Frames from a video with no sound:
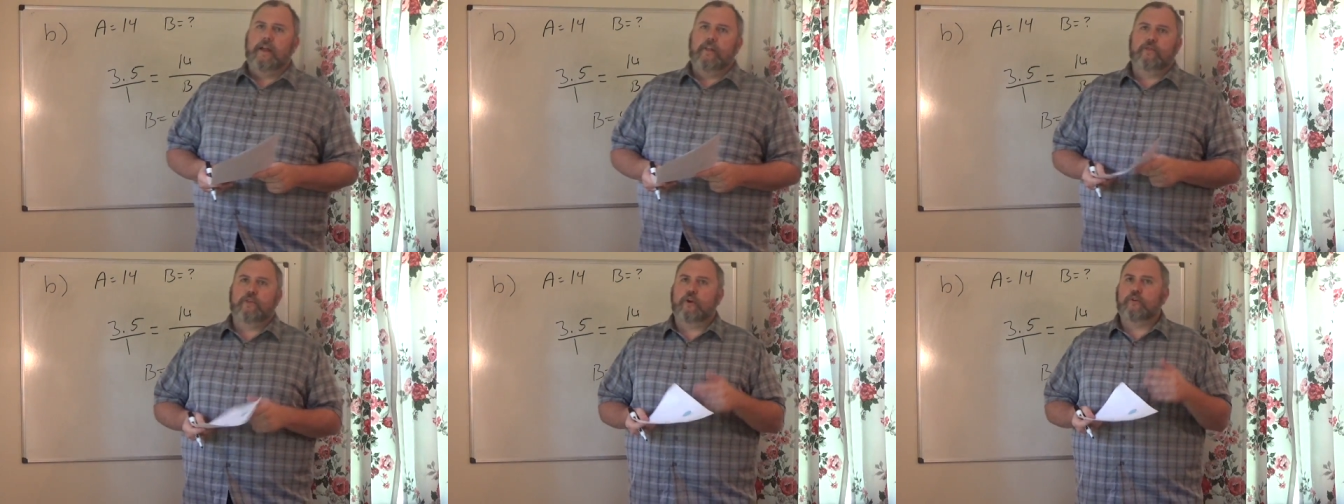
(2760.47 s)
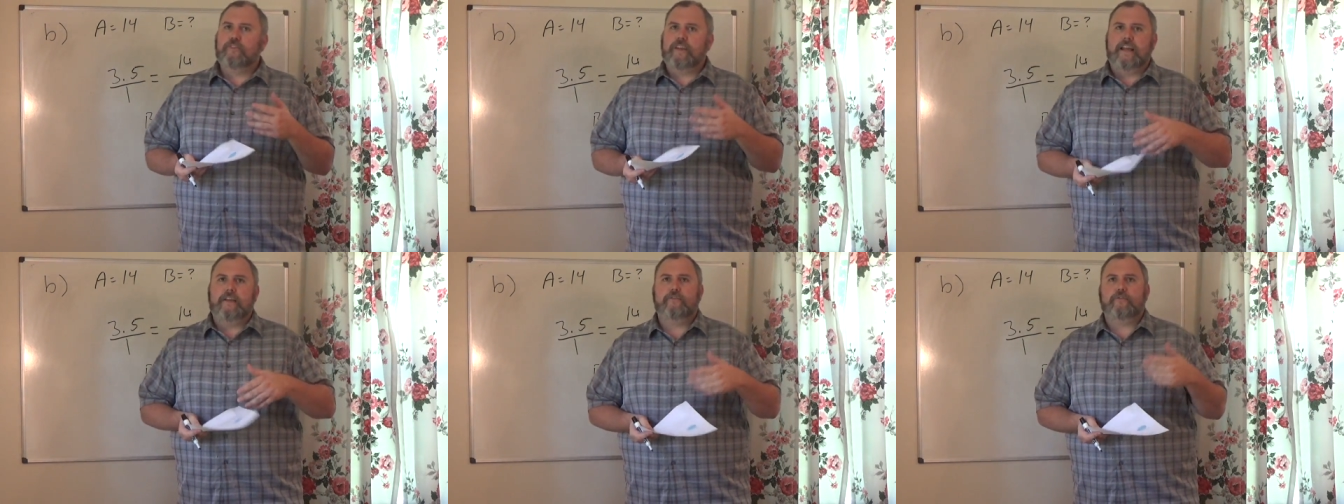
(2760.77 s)

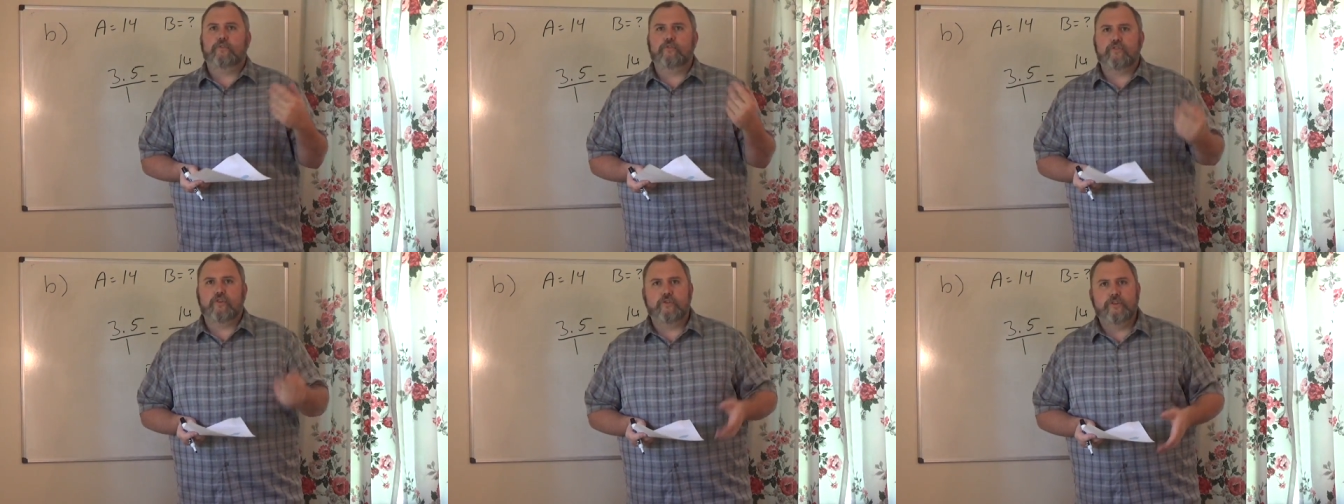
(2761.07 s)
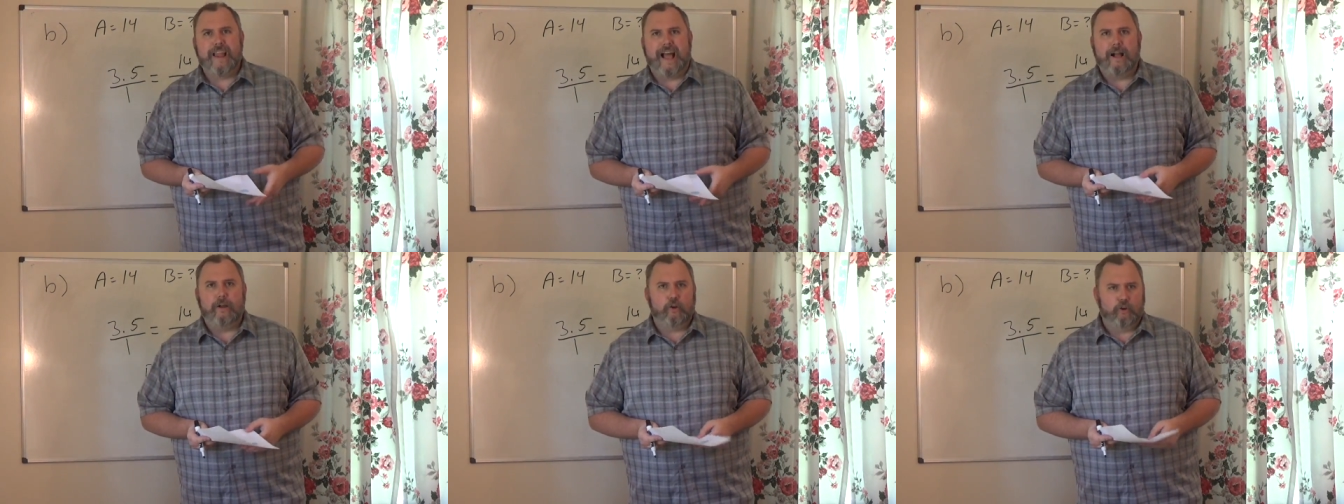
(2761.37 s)
those answers are
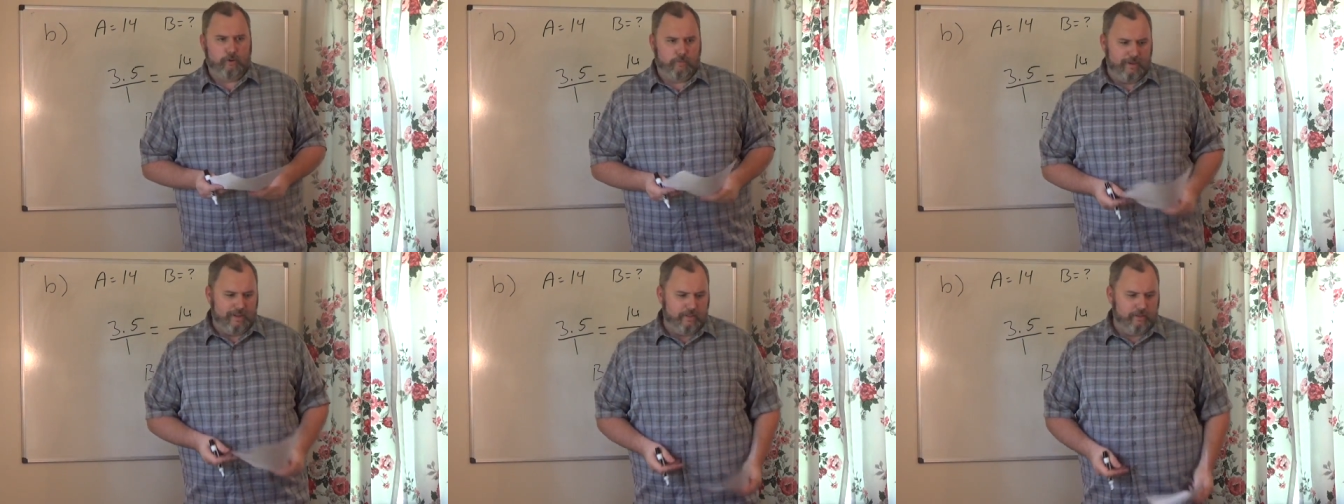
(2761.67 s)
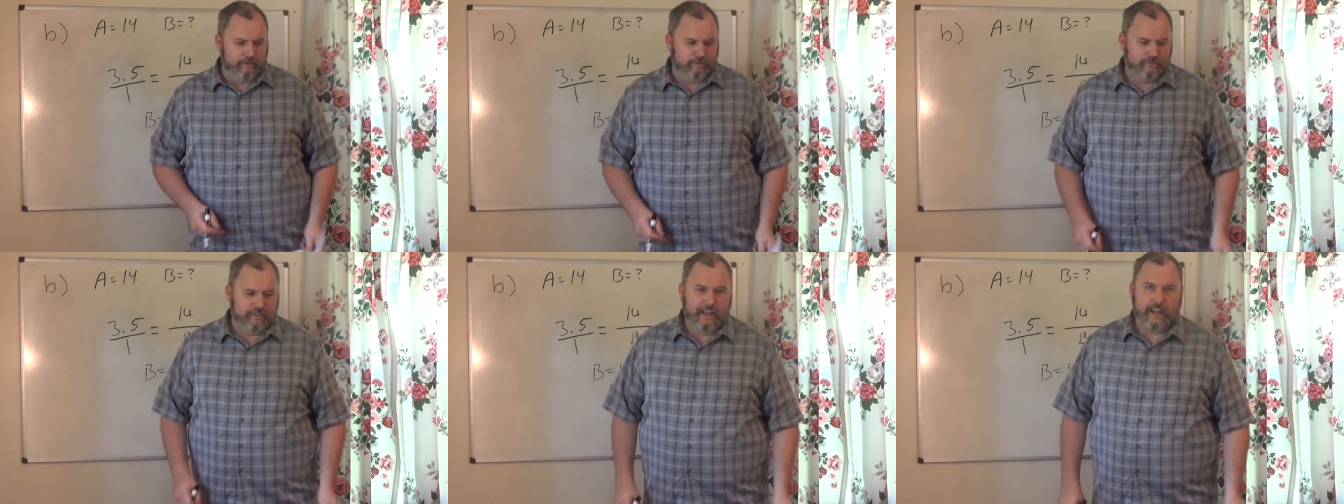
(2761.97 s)
not going to be the
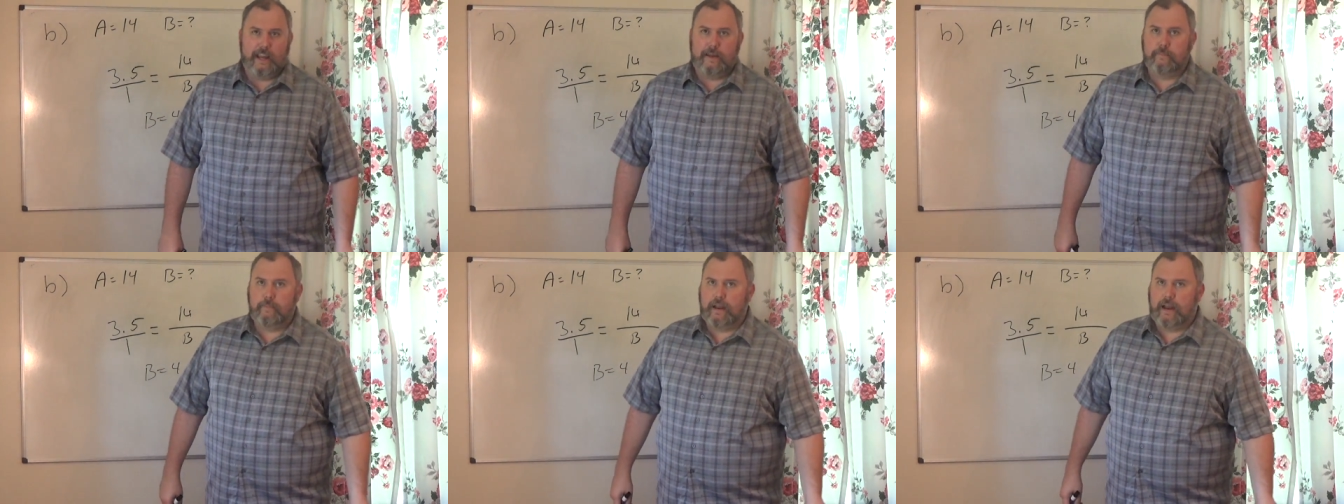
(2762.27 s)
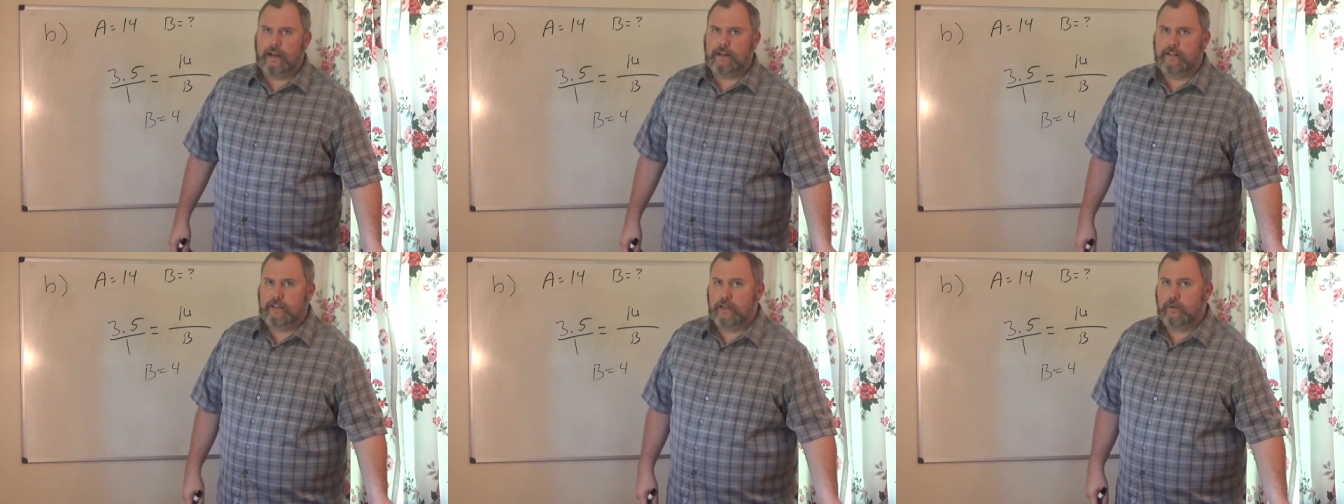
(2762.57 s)
same, but
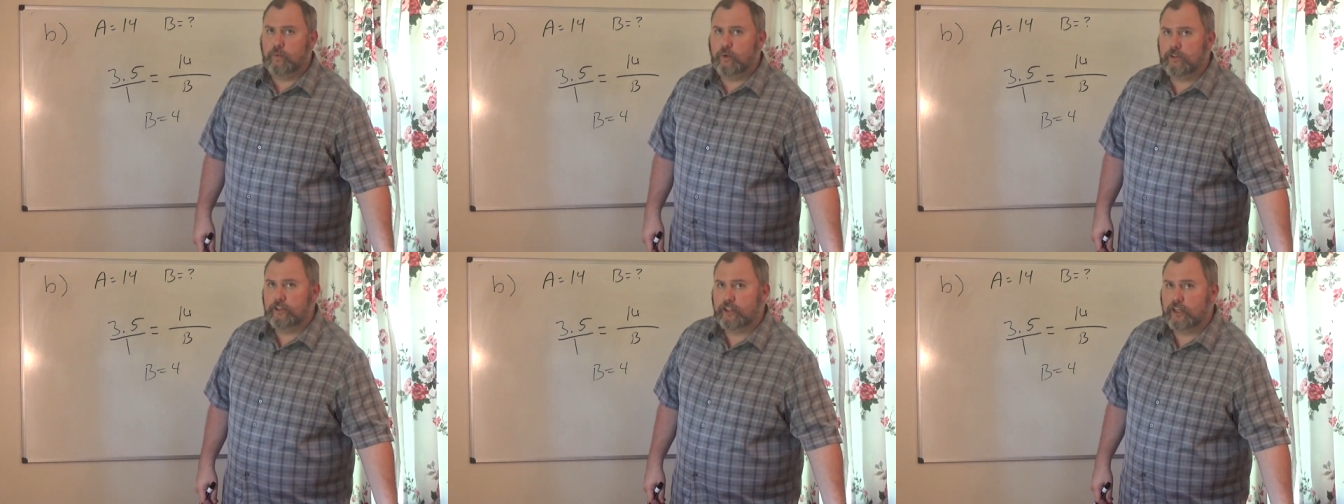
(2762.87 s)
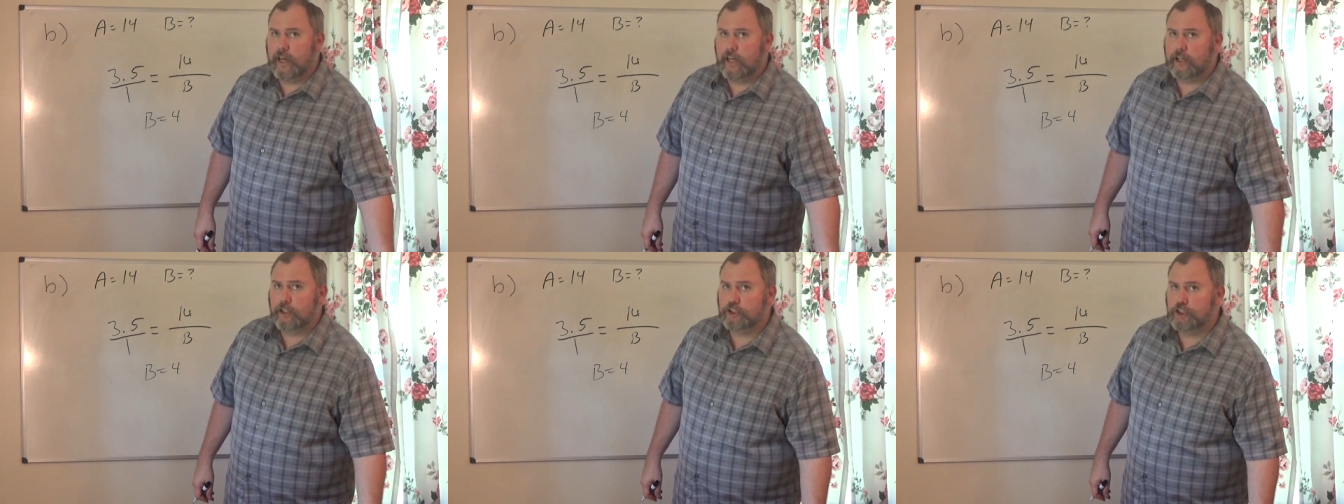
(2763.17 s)
I did want to
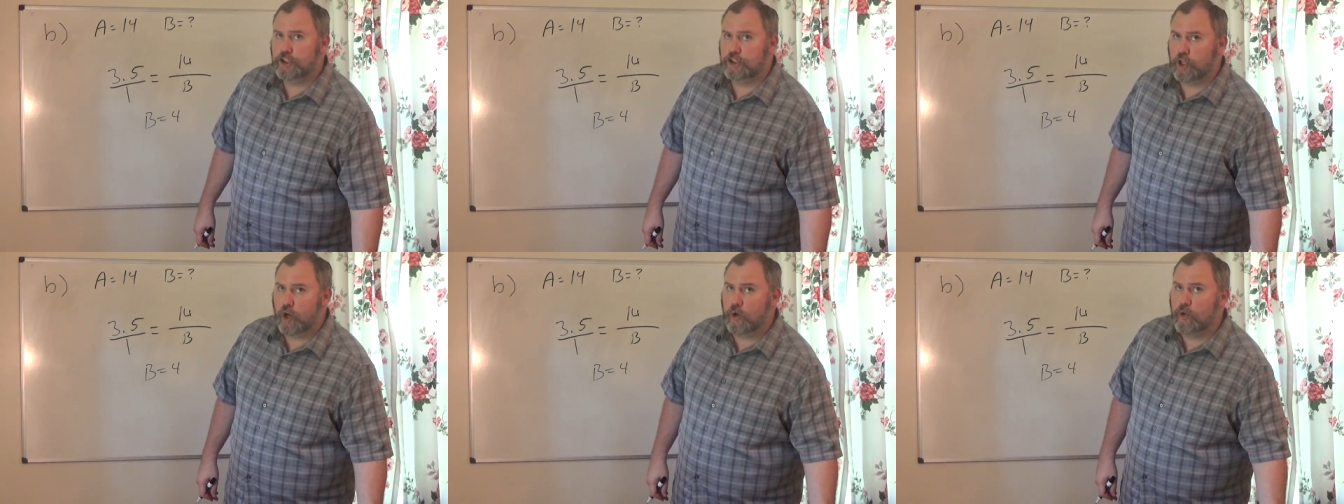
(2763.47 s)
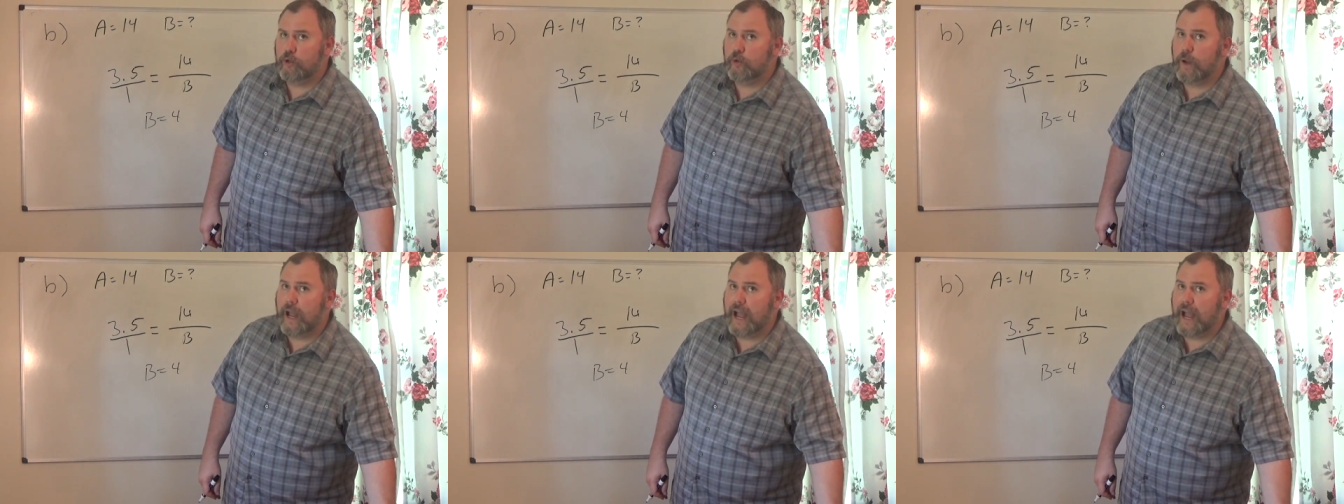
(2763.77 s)
kind of show you